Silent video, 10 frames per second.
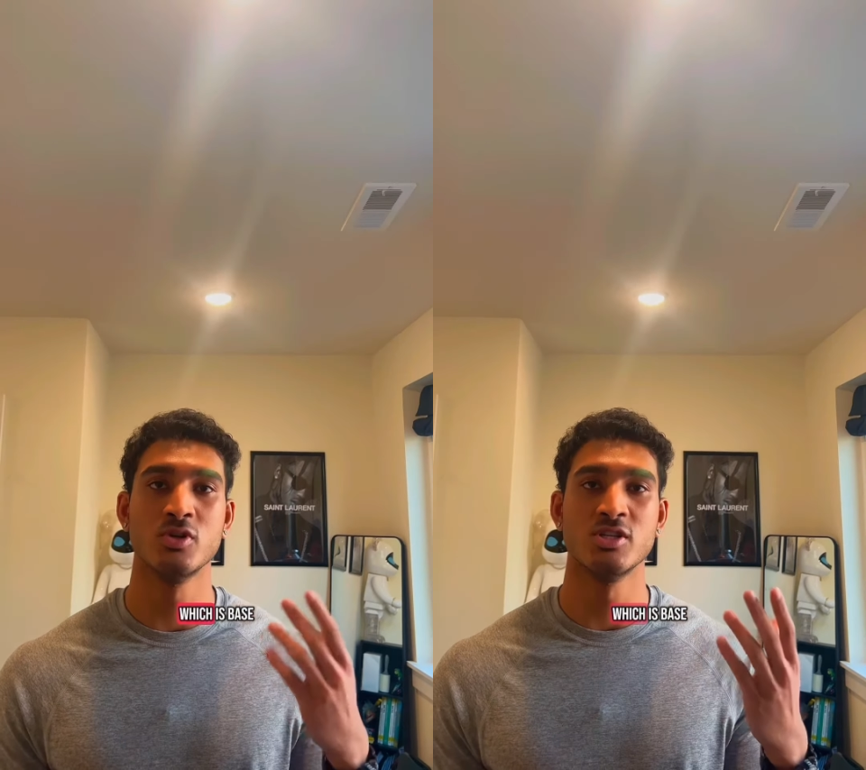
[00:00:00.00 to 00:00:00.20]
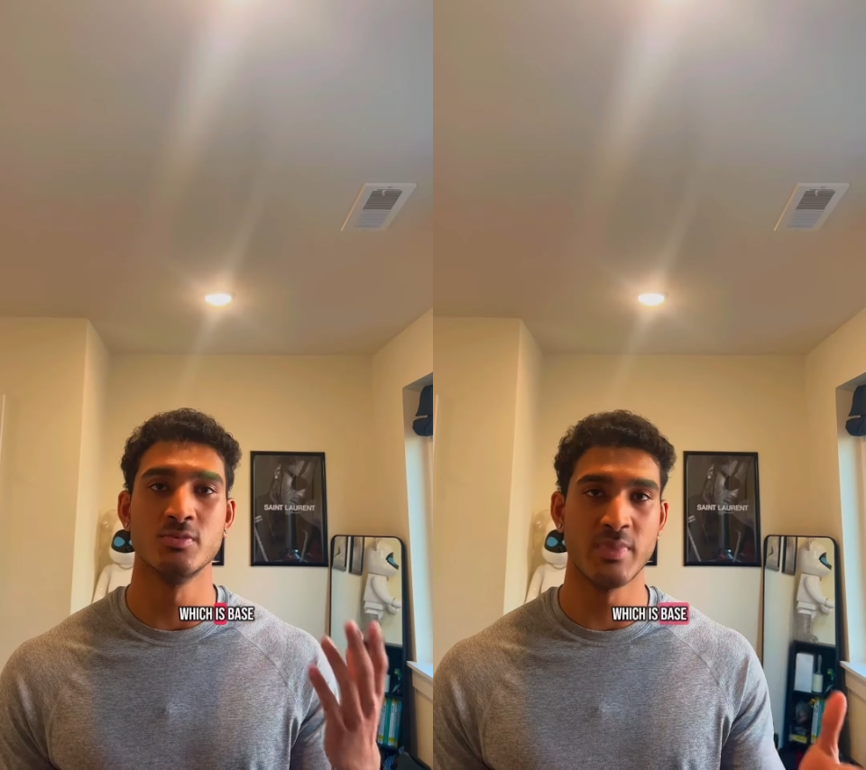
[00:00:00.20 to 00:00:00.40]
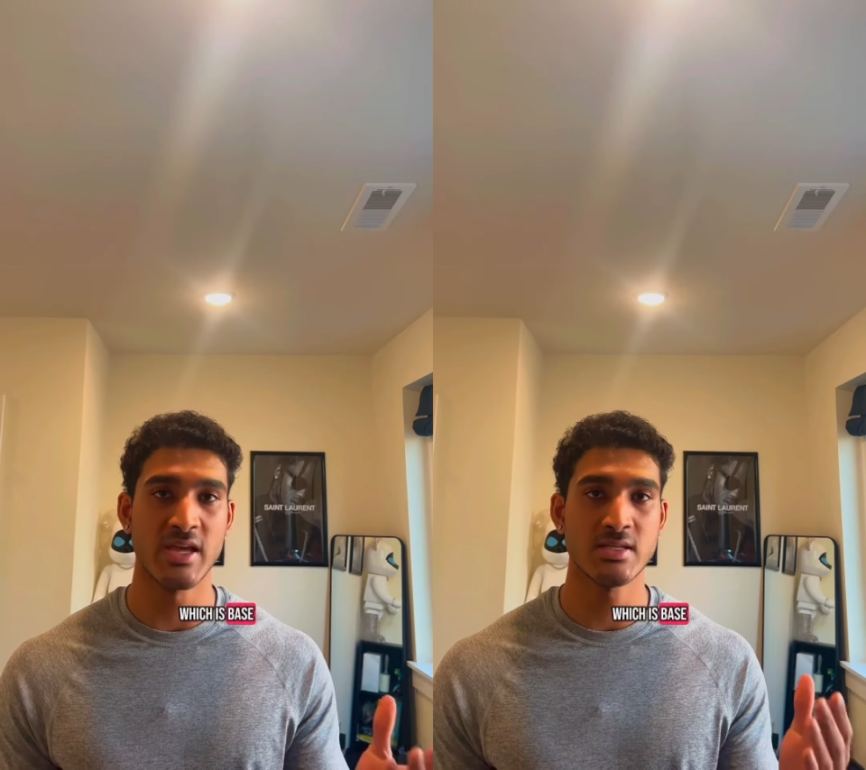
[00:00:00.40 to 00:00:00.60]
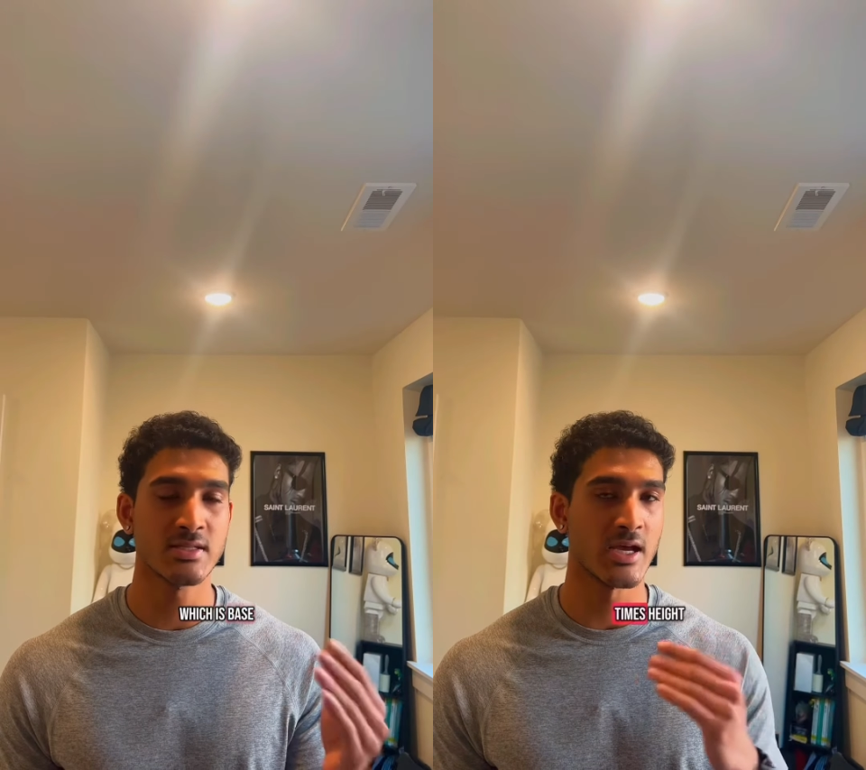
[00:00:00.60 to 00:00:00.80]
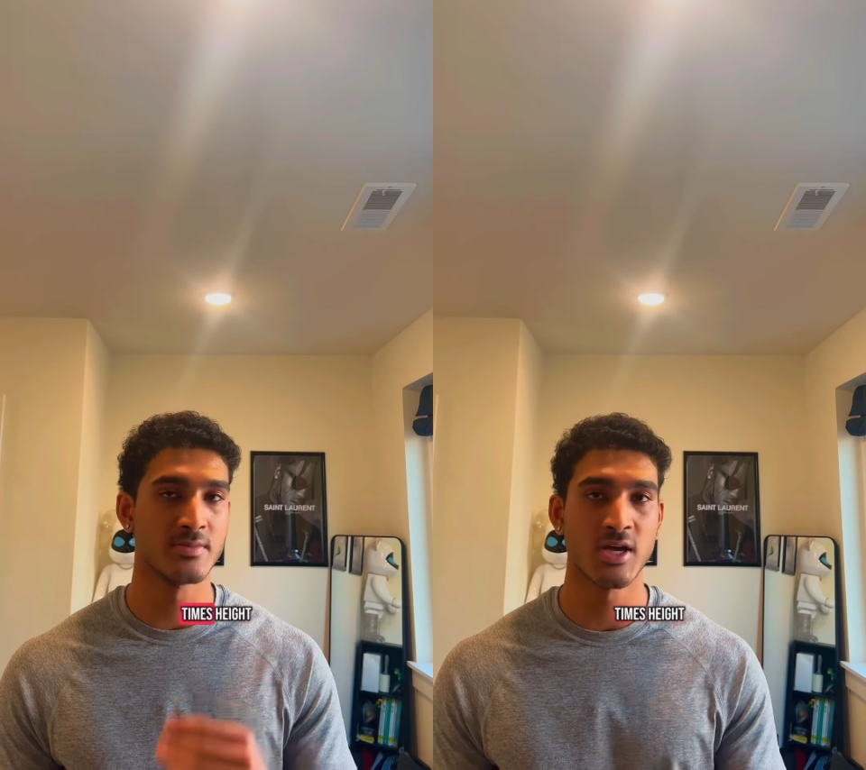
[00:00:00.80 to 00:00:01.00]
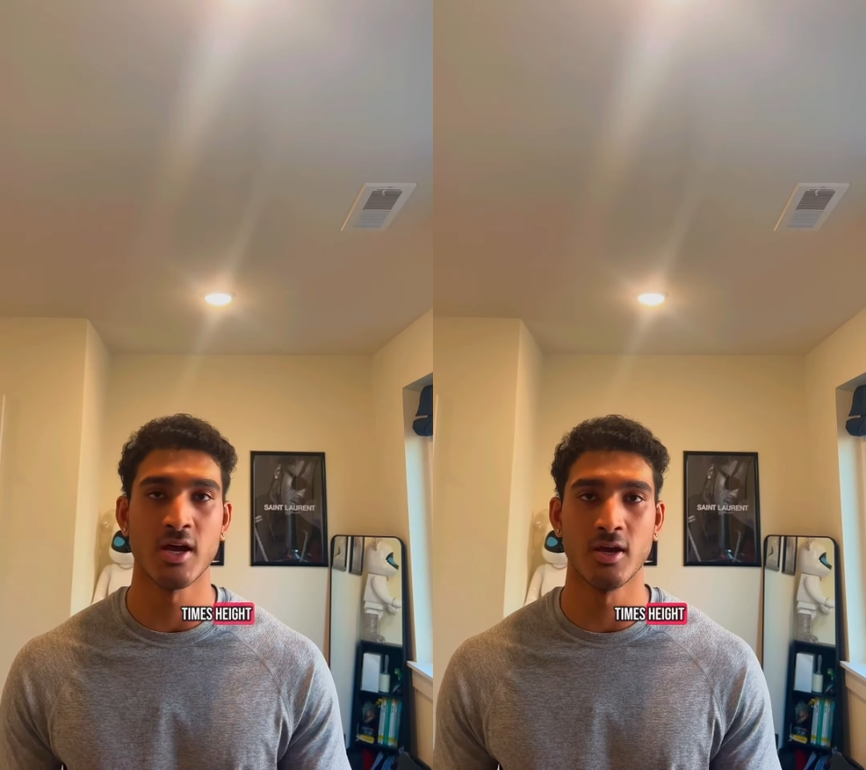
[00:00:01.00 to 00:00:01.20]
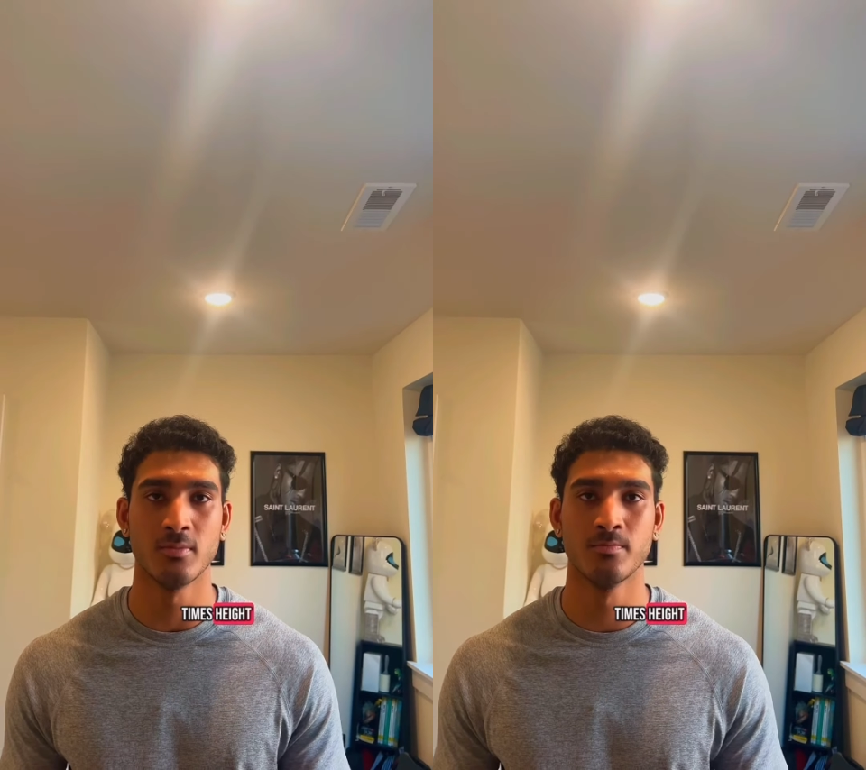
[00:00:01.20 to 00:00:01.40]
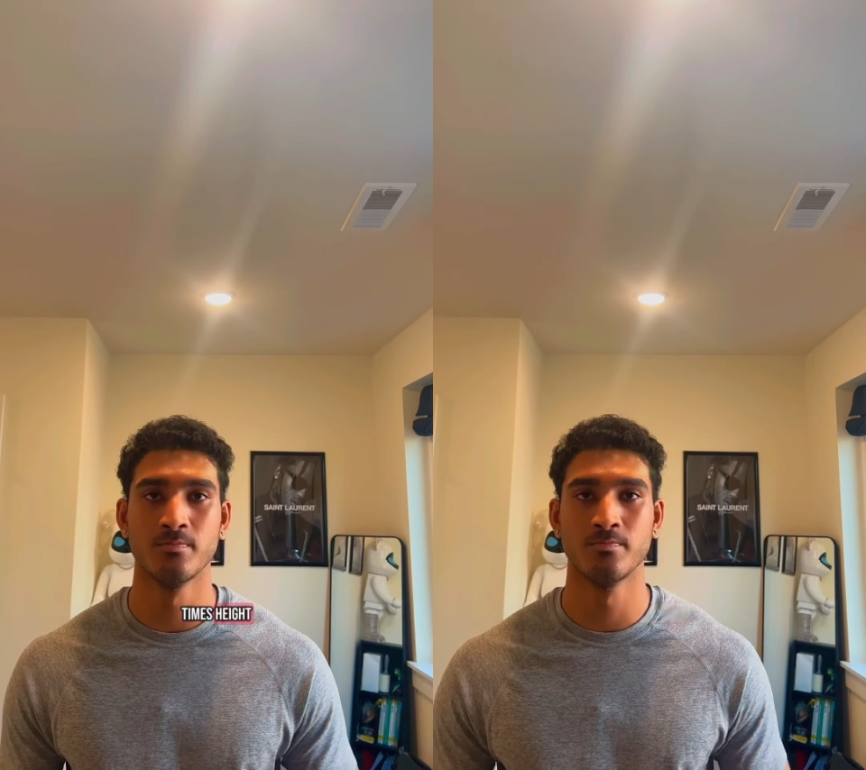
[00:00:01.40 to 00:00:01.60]
is base times height.
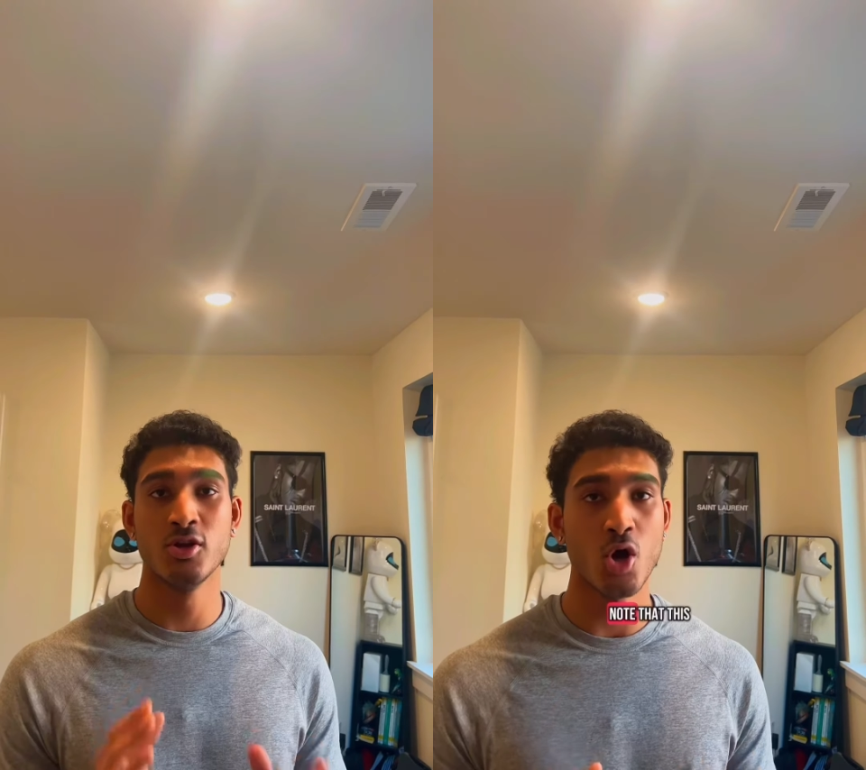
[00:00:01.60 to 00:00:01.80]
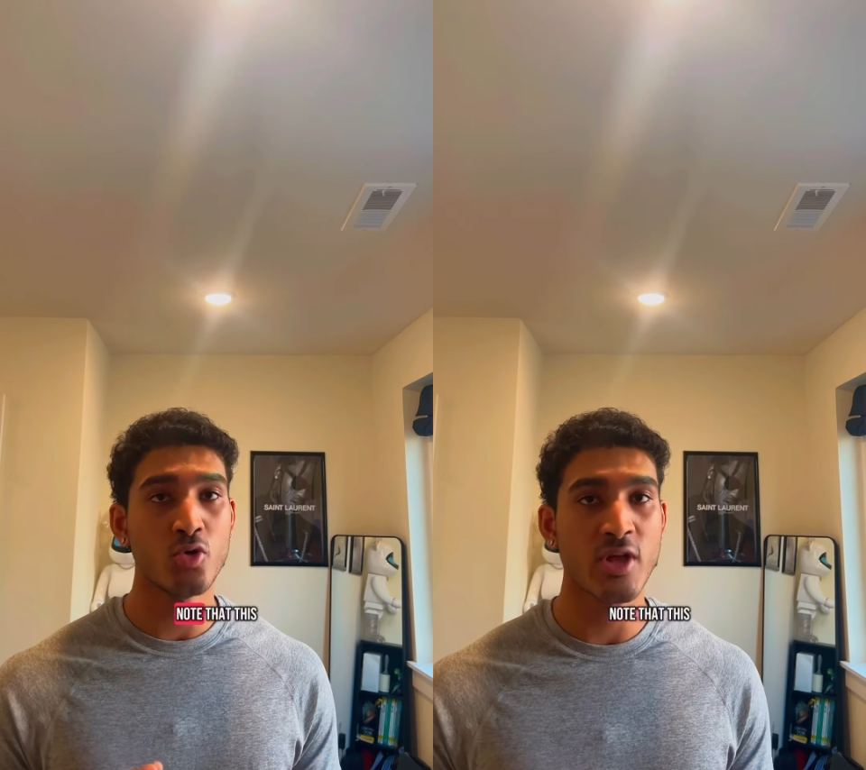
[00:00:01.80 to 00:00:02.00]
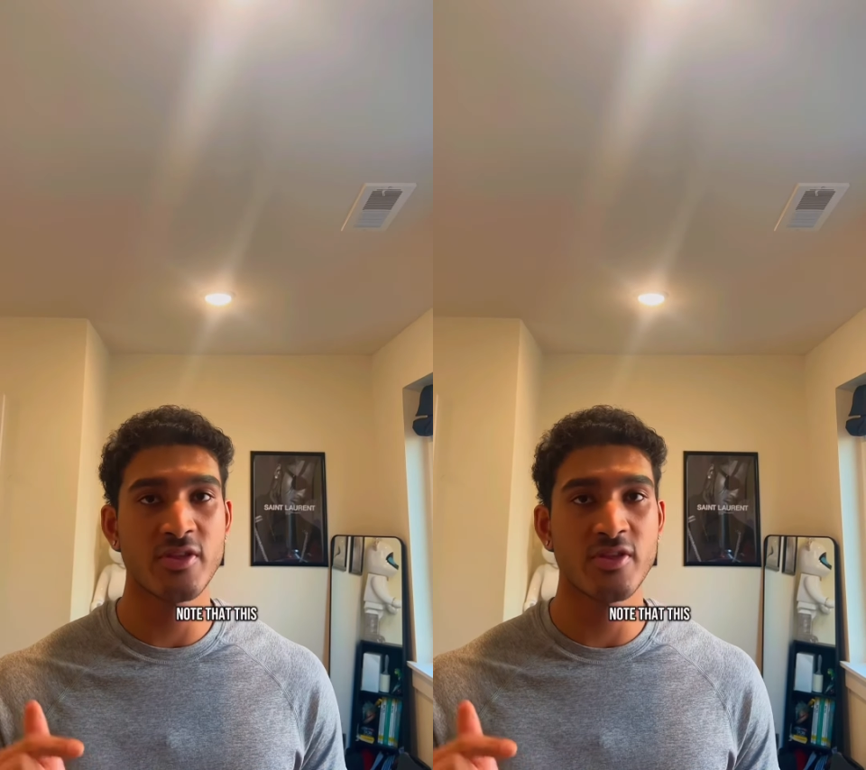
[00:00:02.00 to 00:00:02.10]
Note that